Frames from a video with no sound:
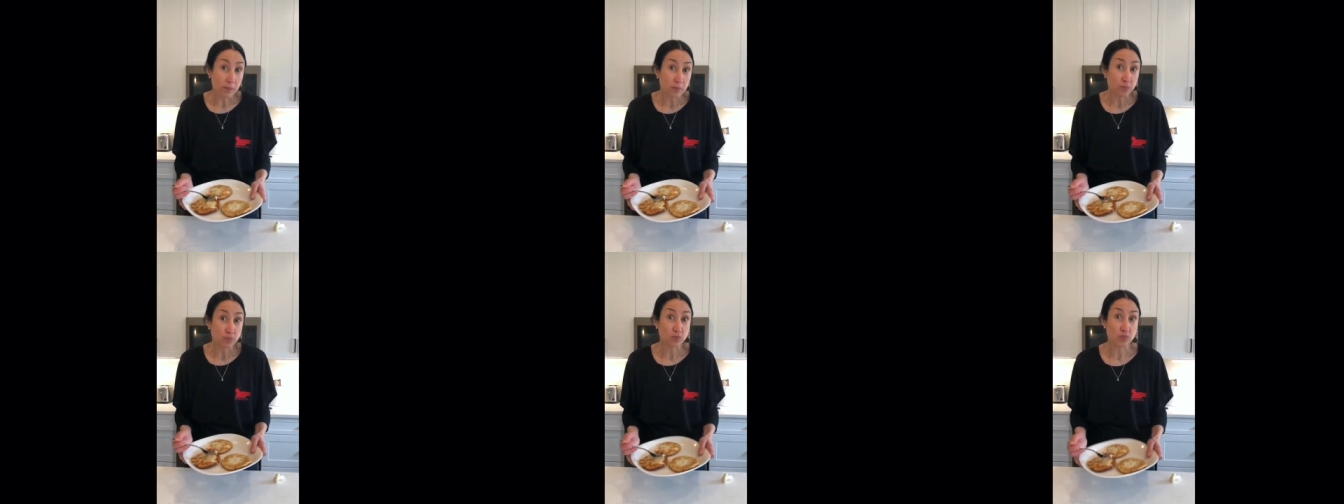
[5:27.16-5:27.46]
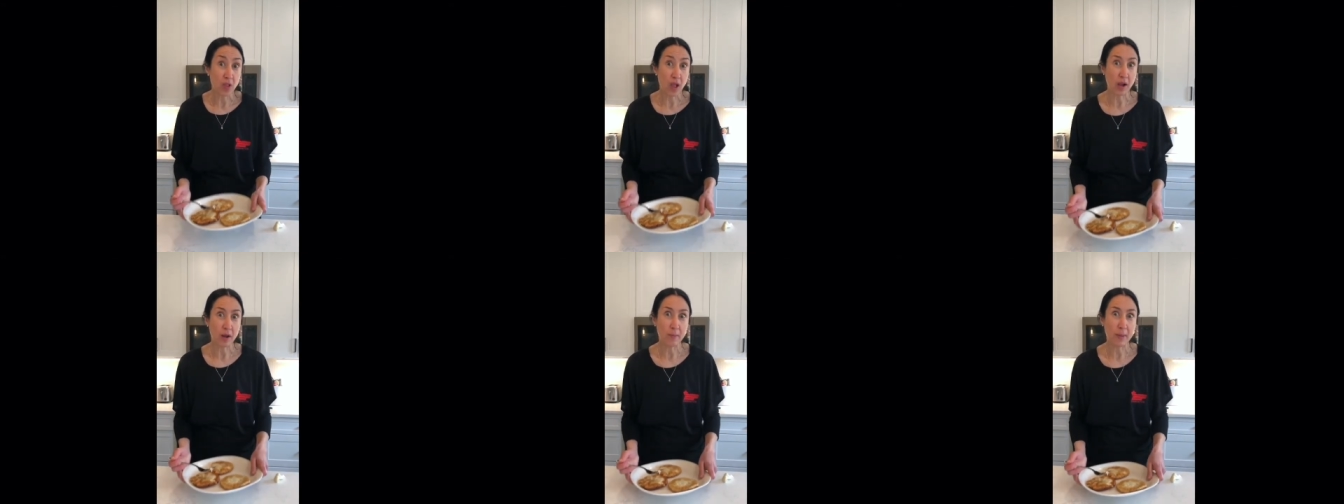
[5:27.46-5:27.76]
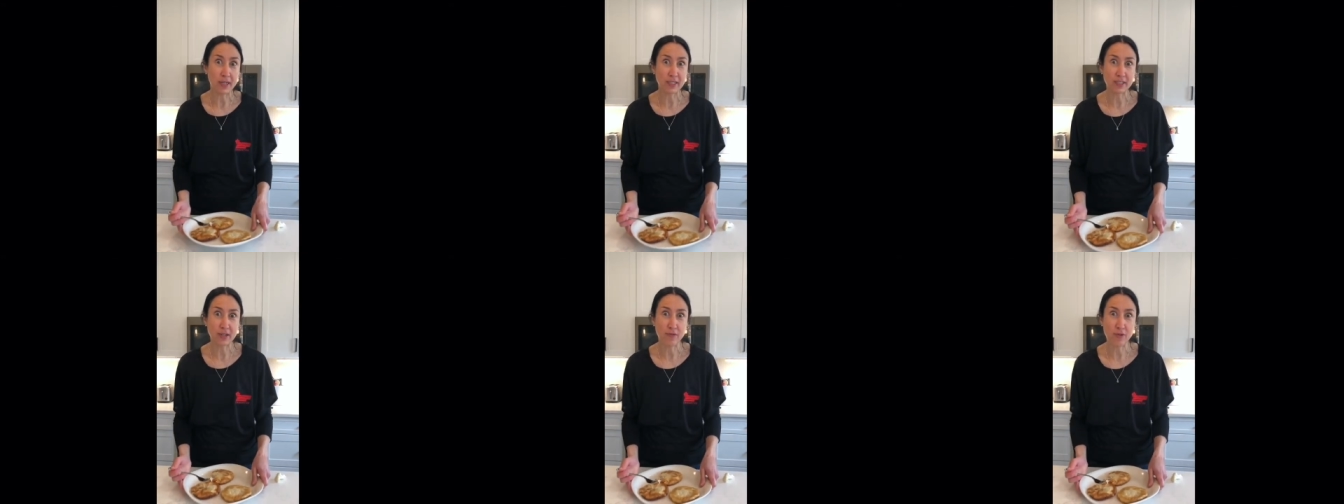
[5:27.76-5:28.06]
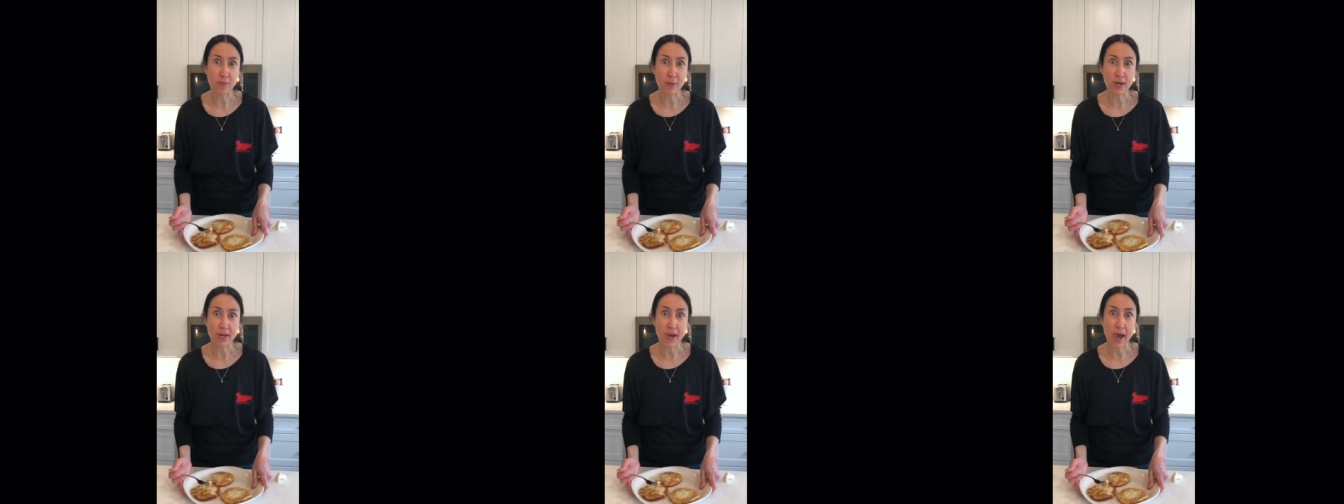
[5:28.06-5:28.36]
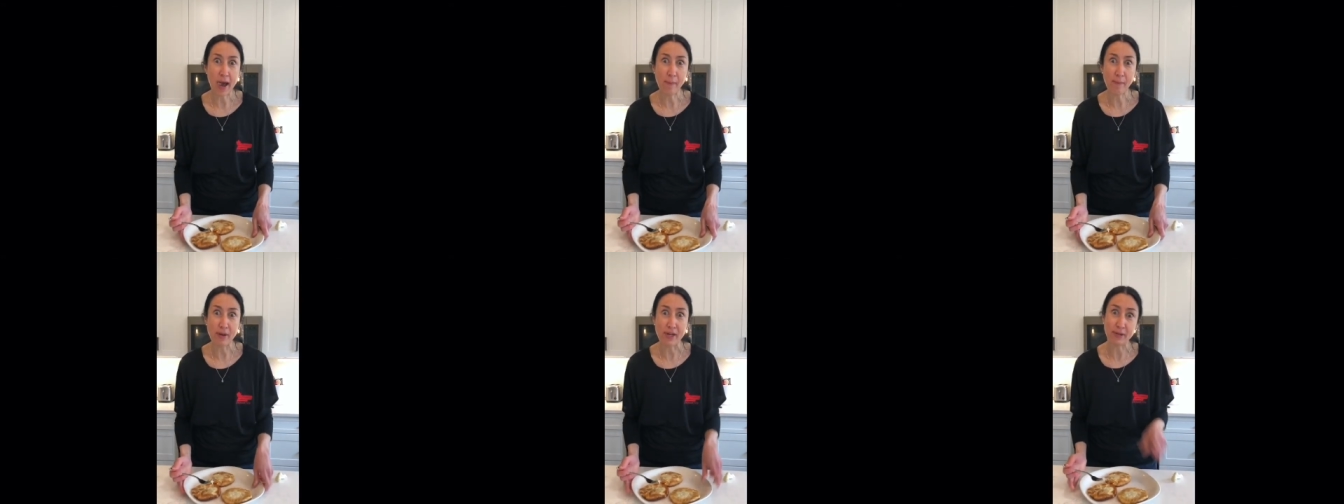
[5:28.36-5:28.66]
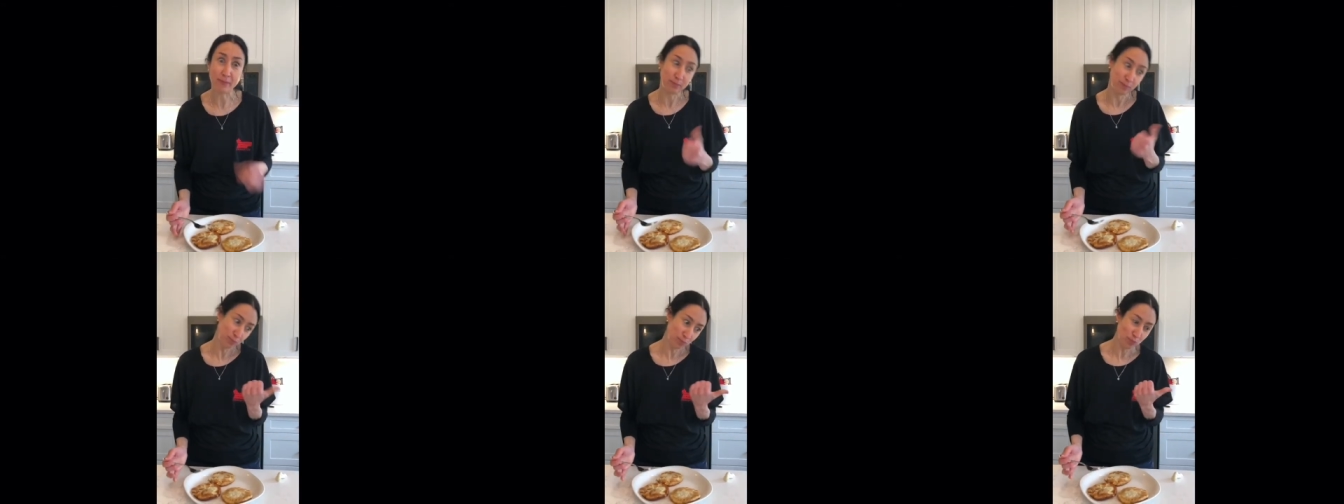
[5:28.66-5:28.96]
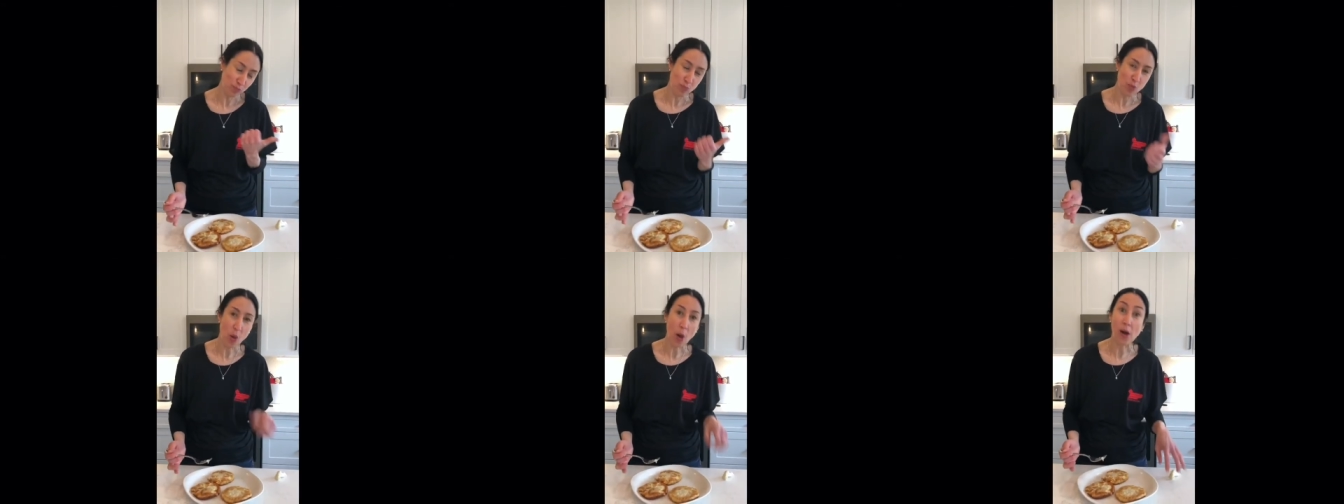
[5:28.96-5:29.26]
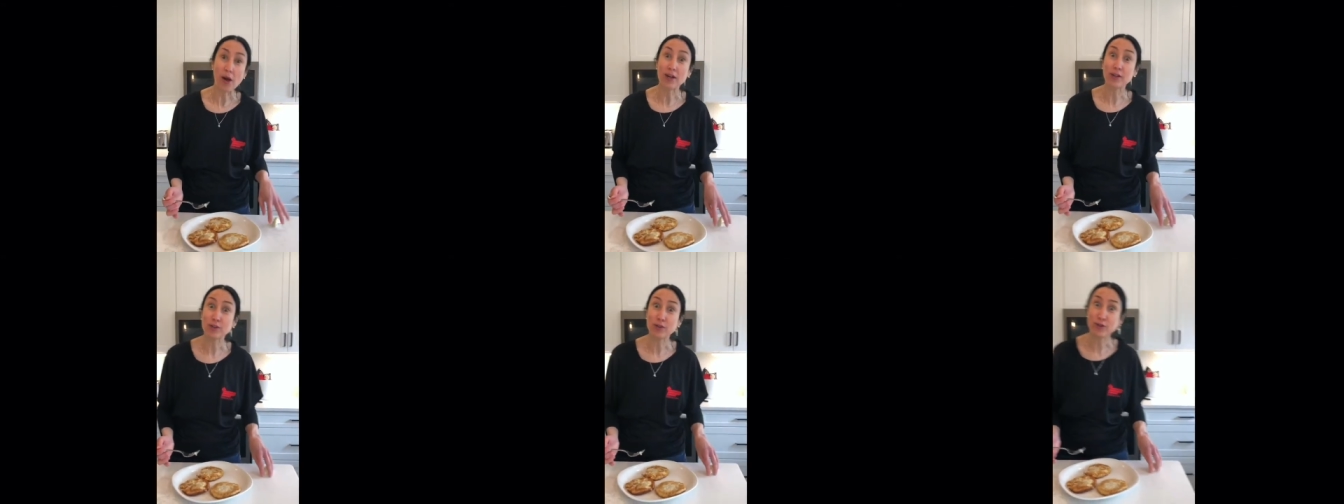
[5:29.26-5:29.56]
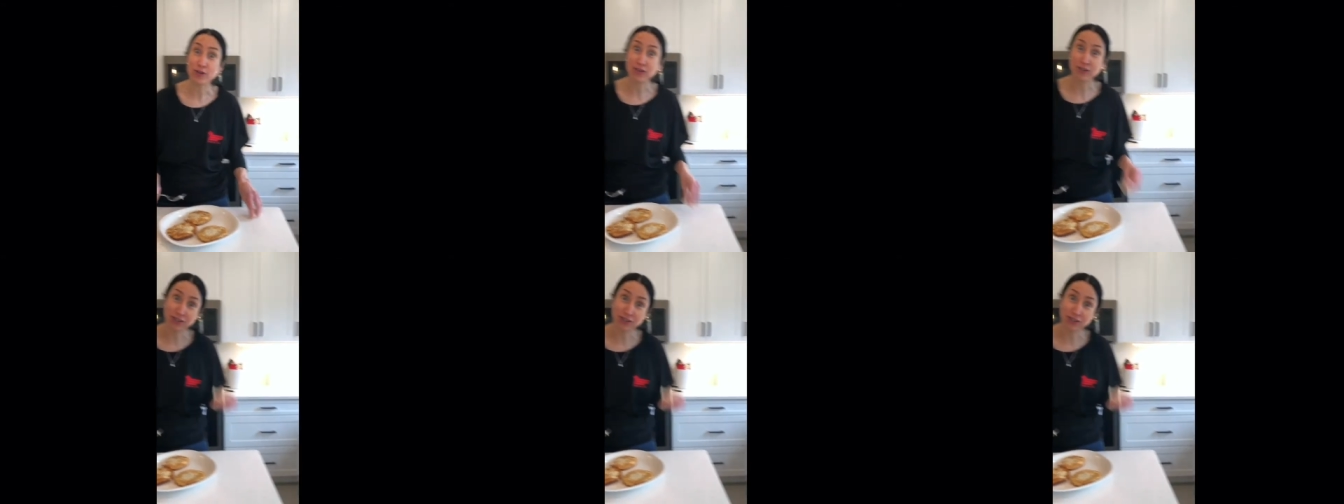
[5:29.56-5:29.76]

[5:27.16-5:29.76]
it makes everybody happy, including this